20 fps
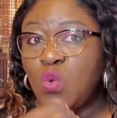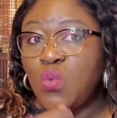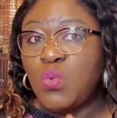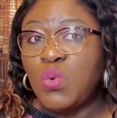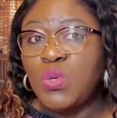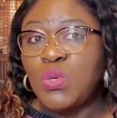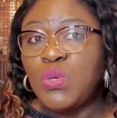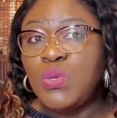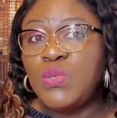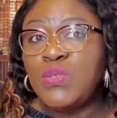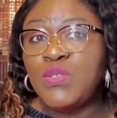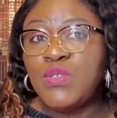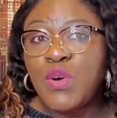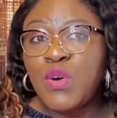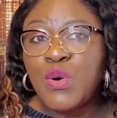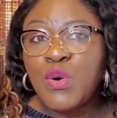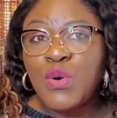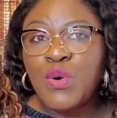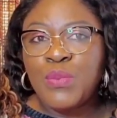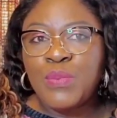You will lose
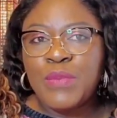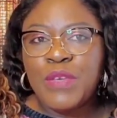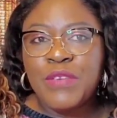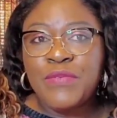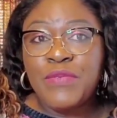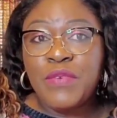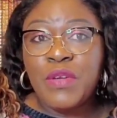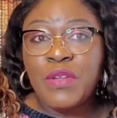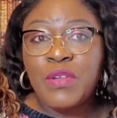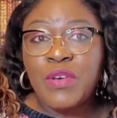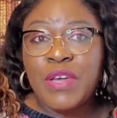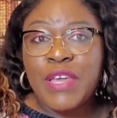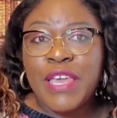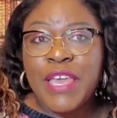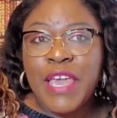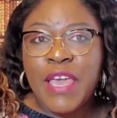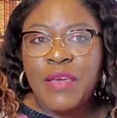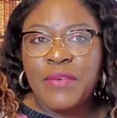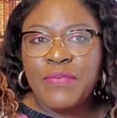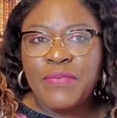your home if you're
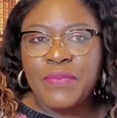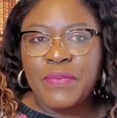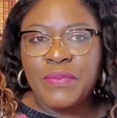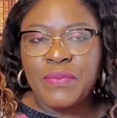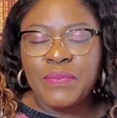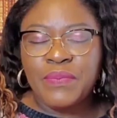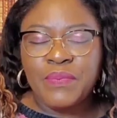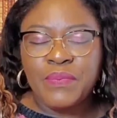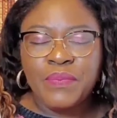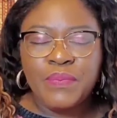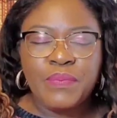not careful.